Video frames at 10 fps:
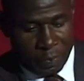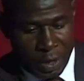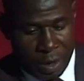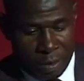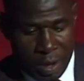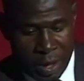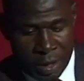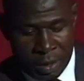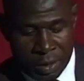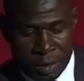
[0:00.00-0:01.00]
Now,
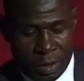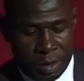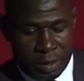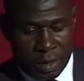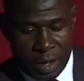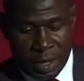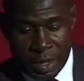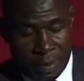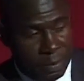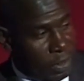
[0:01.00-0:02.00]
I
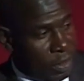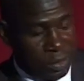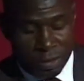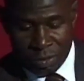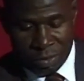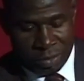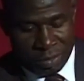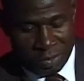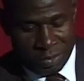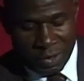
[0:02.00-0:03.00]
came into
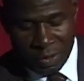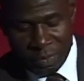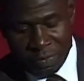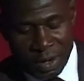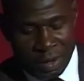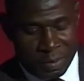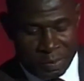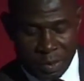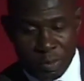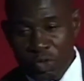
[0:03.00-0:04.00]
South Africa
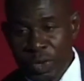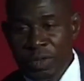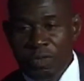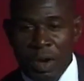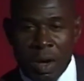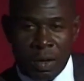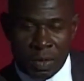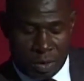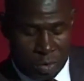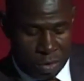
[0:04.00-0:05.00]
about 24
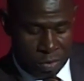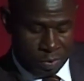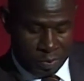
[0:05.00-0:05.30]
hours ago.